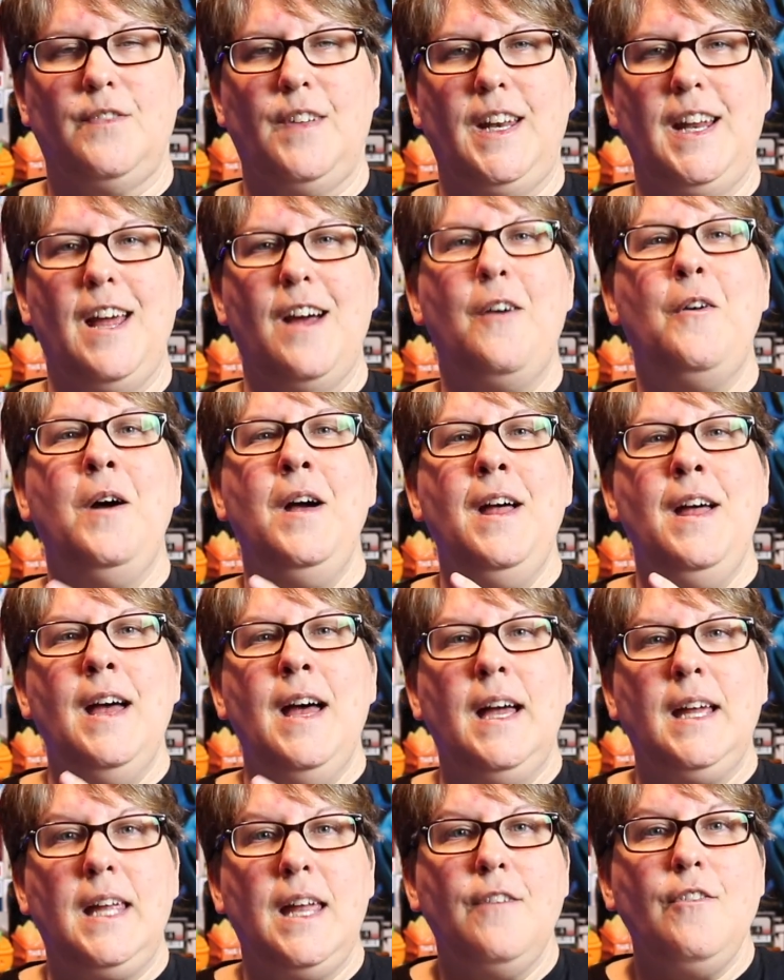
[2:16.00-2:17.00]
video,
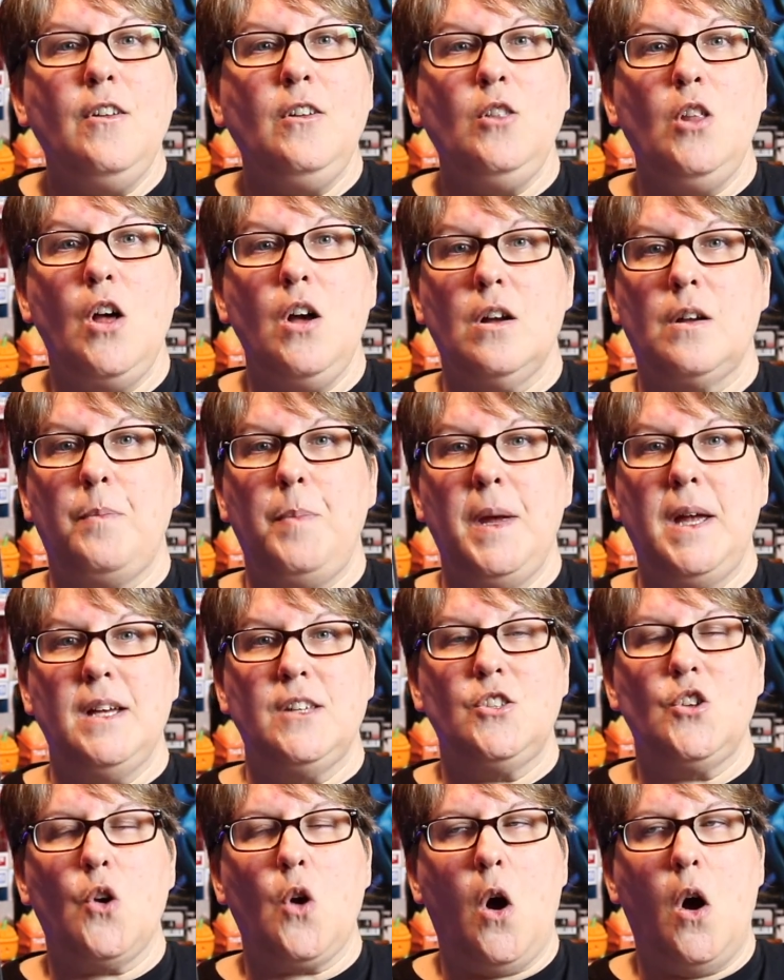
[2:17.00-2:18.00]
give it a look,
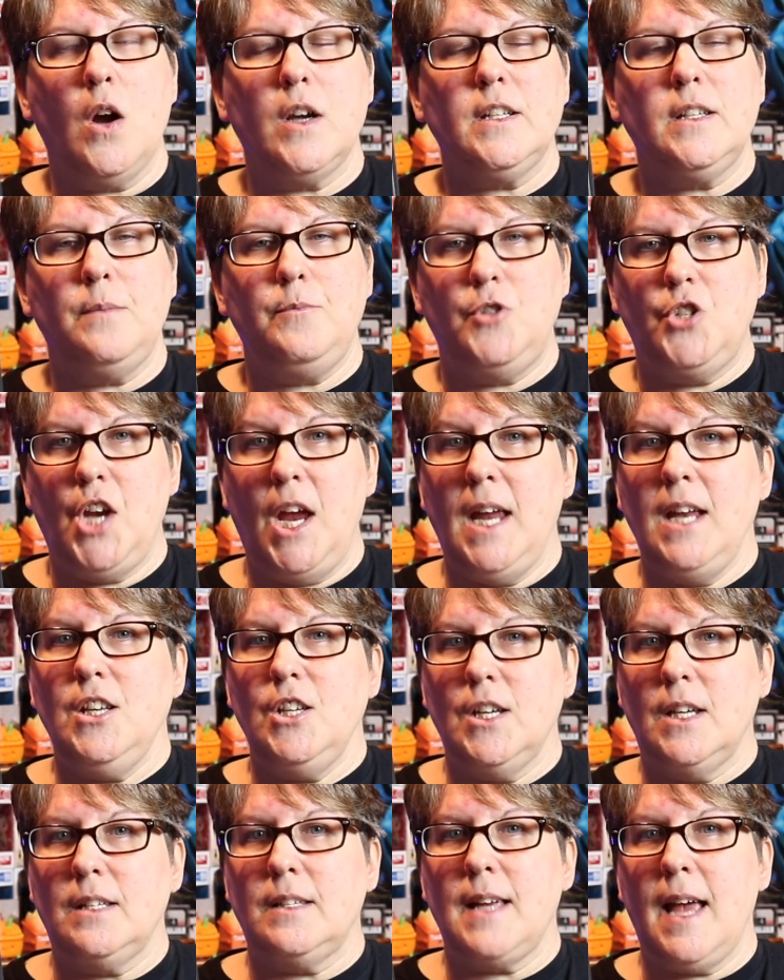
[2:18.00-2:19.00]
because there are some
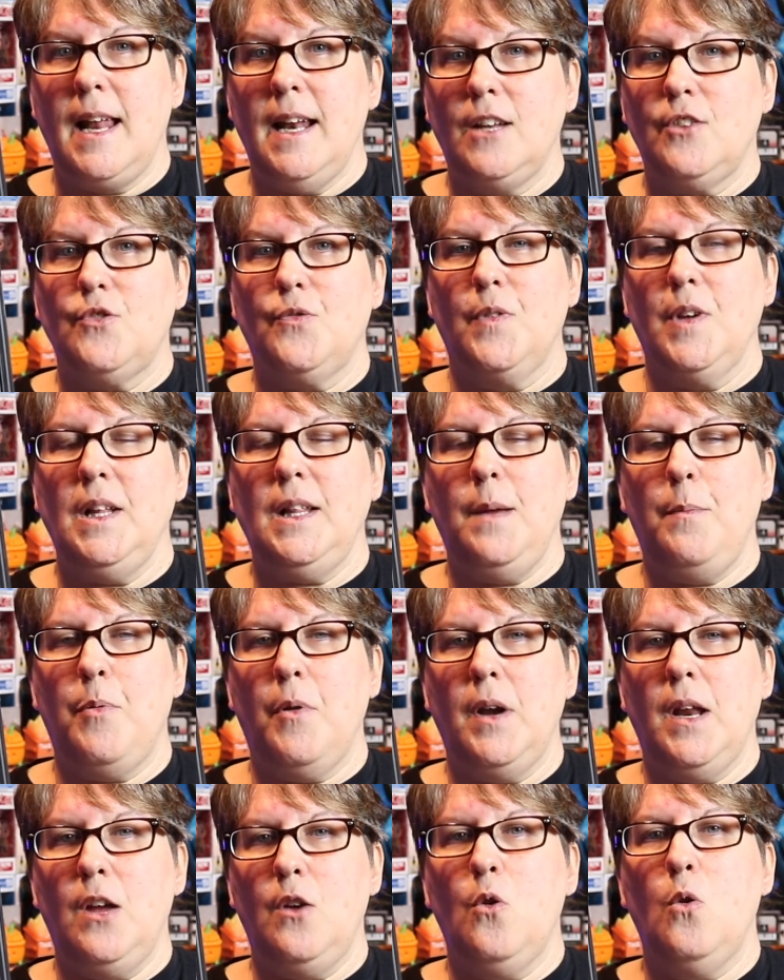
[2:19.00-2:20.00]
changes, and it's really
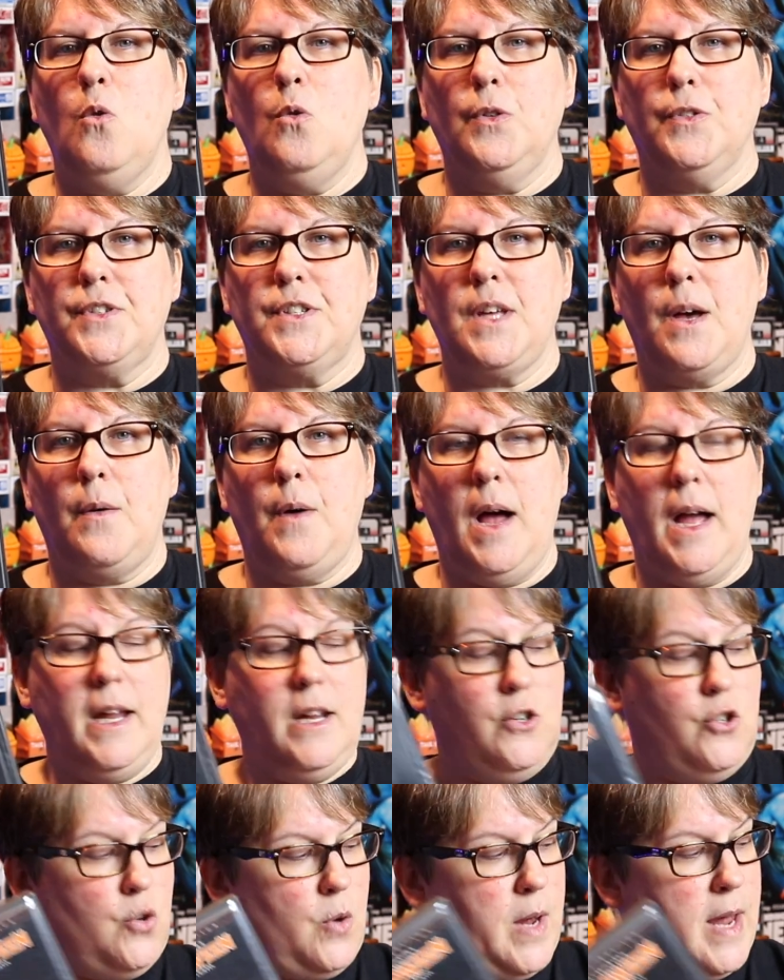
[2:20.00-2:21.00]
pretty cool. So I
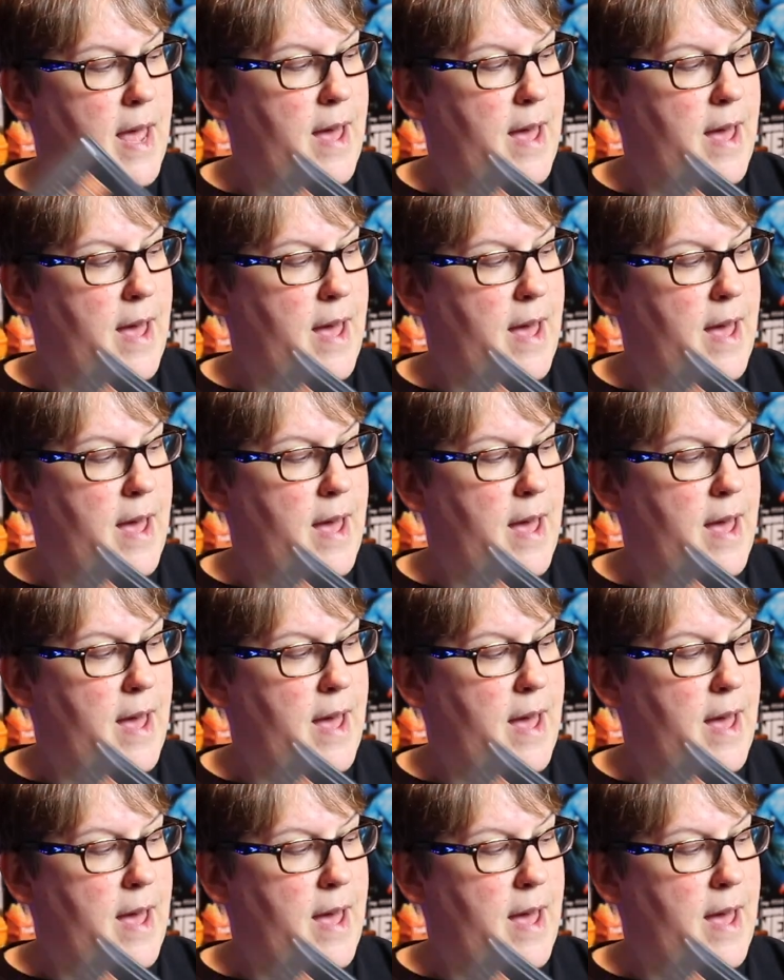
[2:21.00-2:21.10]
enjoy